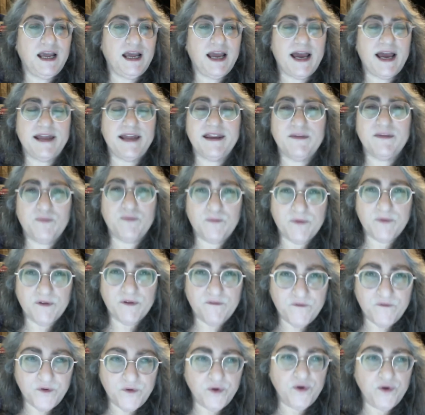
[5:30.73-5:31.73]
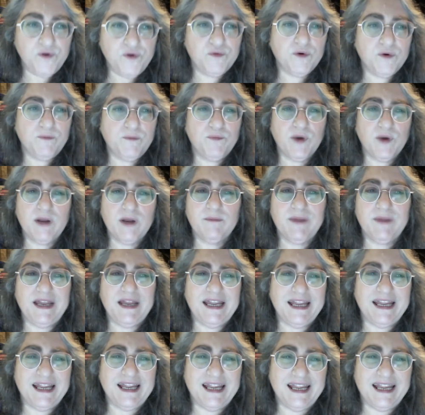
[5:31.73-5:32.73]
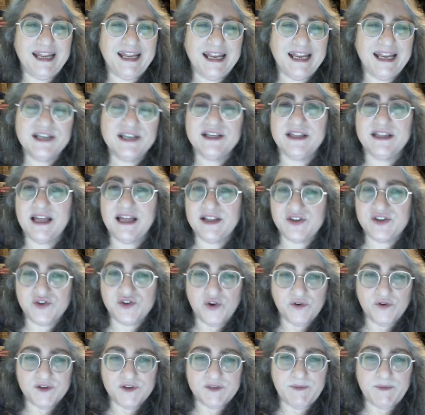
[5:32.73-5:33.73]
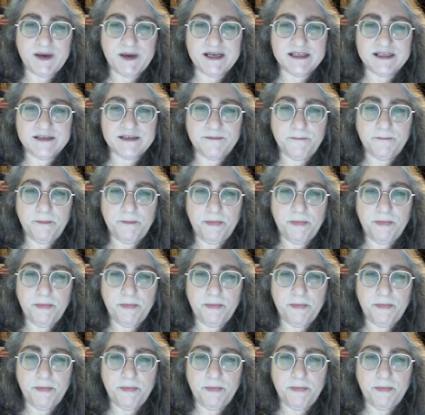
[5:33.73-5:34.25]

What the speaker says: and the food would bring me into that story space.